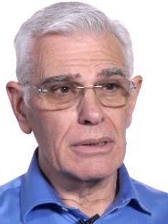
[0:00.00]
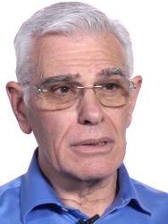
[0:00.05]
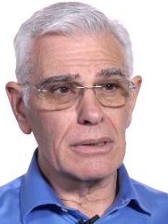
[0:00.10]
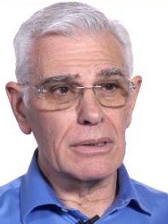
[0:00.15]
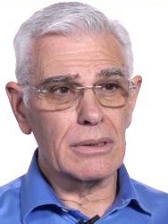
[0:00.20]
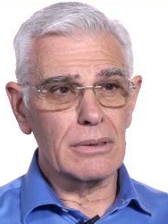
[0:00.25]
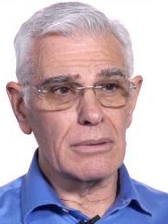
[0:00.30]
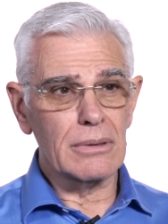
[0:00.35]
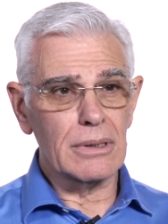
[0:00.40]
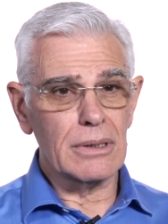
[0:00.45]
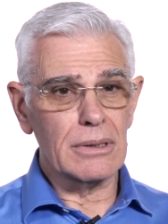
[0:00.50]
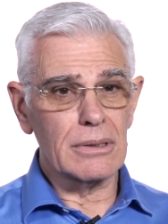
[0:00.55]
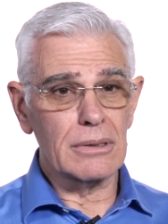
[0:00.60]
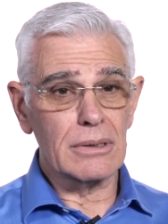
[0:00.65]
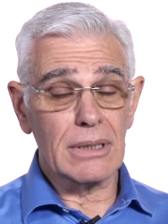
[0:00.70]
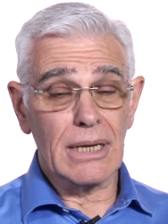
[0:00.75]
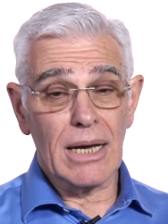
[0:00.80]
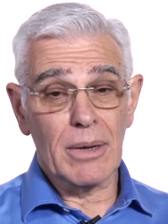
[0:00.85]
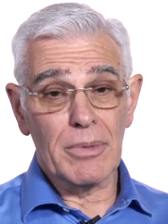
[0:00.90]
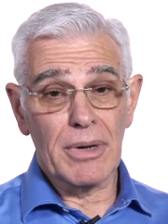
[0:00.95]
So uh,
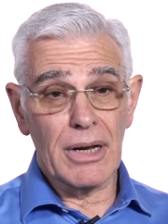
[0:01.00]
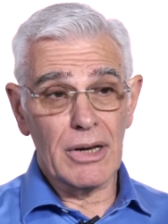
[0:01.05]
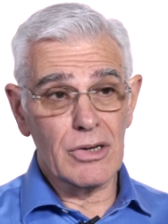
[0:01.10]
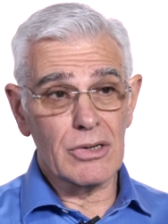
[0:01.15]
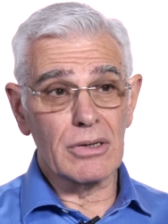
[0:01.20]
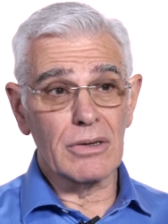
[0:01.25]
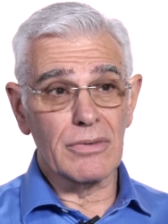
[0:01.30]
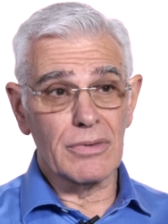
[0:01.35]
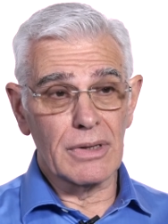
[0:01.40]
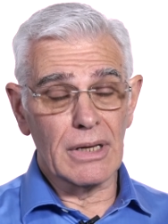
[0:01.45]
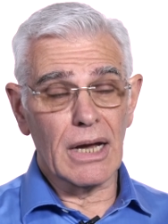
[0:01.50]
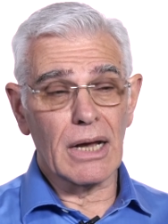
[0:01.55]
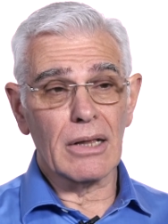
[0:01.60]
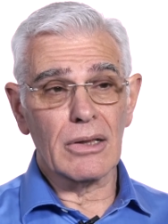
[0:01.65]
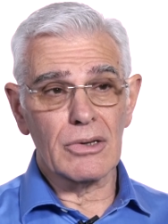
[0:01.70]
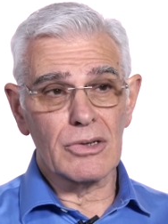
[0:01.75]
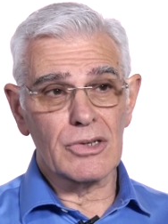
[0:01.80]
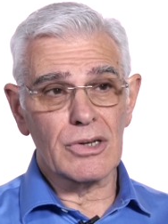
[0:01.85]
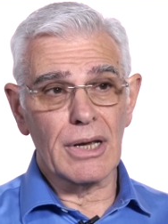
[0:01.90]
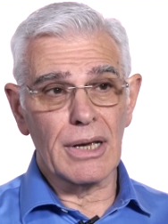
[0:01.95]
a combination of
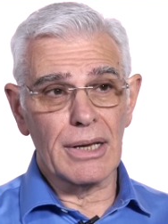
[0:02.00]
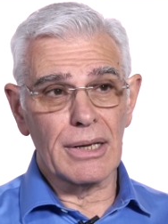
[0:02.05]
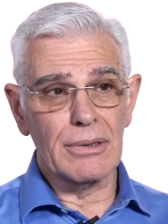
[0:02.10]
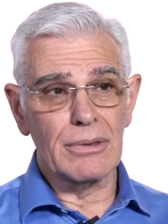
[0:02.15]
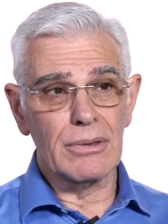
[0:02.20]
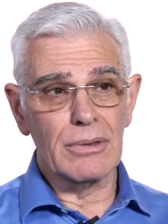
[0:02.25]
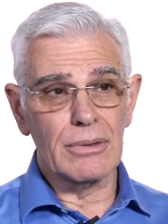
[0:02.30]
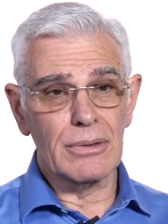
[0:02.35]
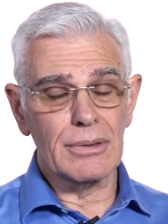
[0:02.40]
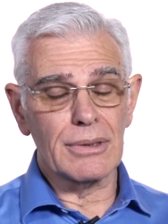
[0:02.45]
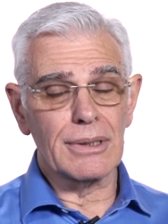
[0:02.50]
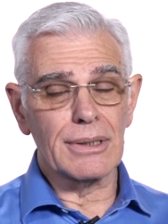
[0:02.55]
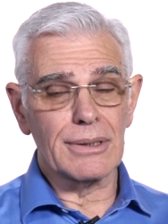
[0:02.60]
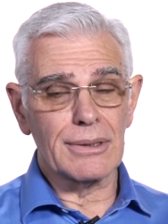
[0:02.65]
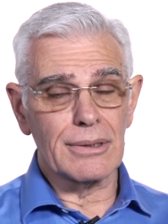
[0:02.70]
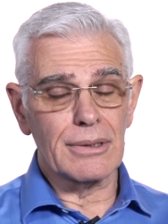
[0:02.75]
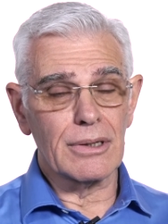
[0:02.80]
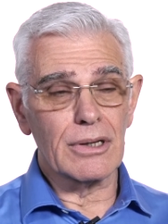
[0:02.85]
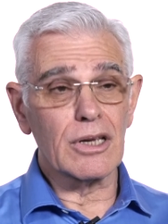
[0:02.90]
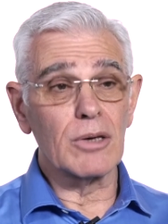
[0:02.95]
knowledge and
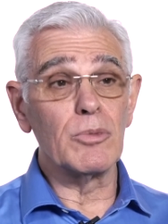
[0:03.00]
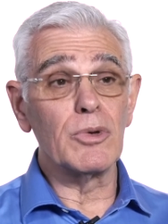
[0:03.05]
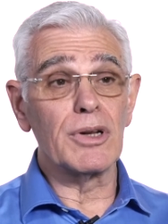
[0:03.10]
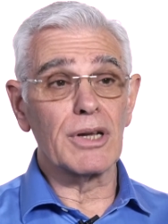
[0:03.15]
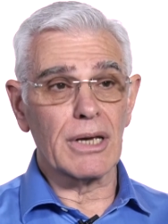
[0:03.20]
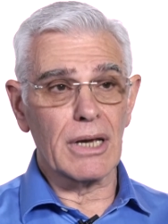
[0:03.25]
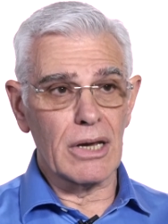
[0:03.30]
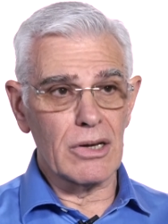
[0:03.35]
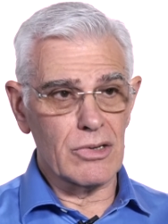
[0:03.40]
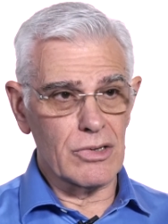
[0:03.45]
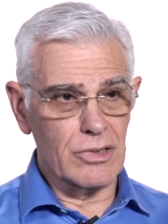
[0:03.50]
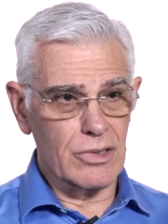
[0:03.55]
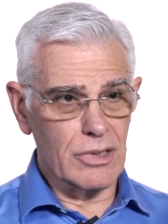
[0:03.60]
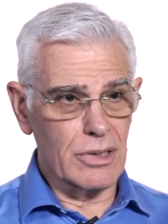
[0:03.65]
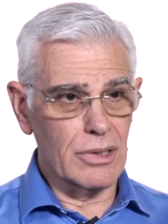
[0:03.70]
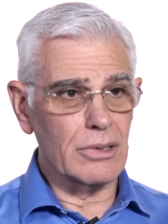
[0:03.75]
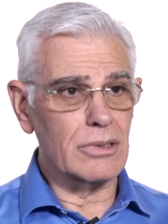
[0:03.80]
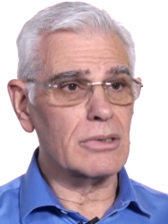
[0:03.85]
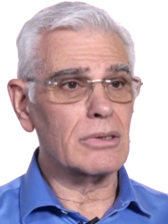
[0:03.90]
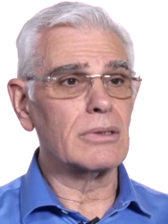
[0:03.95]
uh, her communication
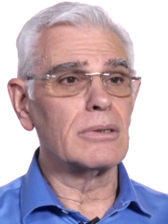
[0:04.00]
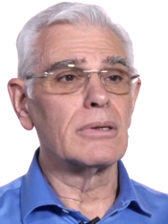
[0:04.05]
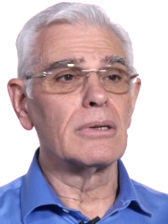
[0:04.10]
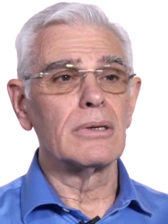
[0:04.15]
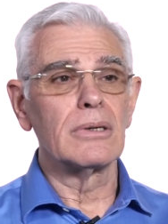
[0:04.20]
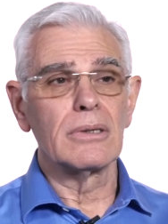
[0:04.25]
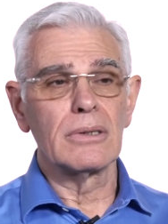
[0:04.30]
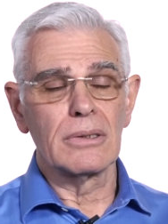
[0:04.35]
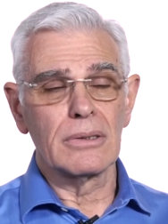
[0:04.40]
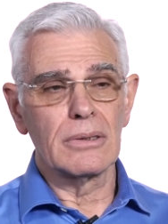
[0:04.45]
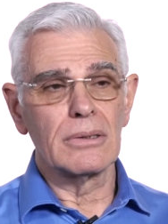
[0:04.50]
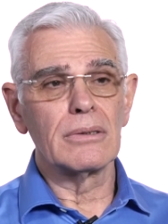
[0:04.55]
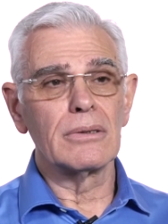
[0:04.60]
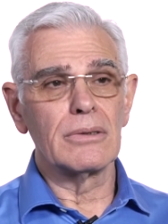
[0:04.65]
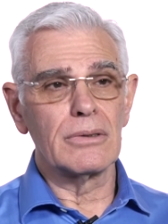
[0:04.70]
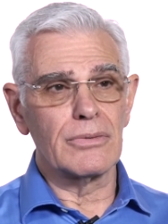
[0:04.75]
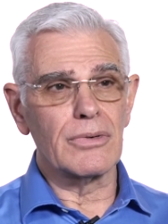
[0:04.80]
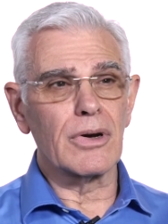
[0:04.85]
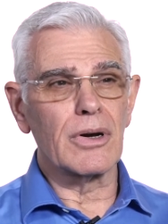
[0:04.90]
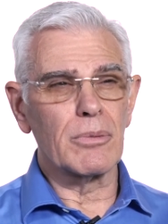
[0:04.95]
skills
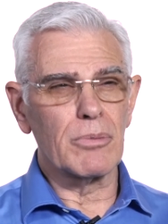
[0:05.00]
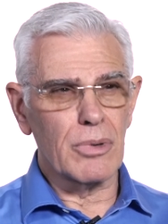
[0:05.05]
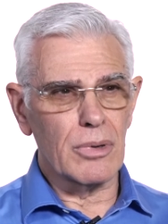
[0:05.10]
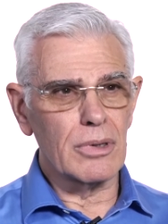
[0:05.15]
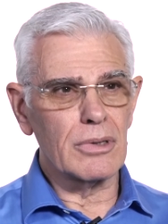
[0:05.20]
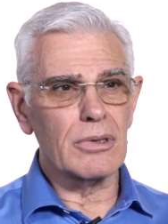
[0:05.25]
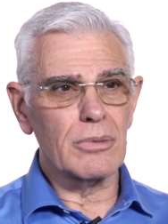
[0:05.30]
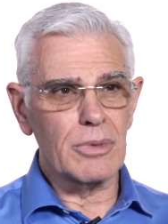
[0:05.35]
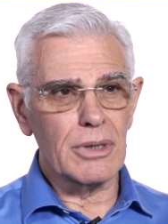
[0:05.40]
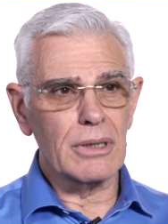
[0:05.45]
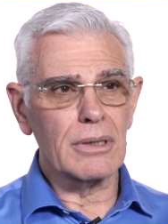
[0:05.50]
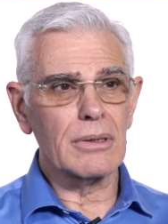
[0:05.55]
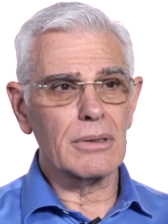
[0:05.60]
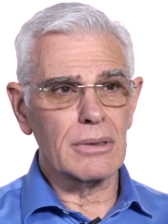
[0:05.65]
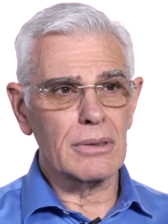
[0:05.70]
is very important to me.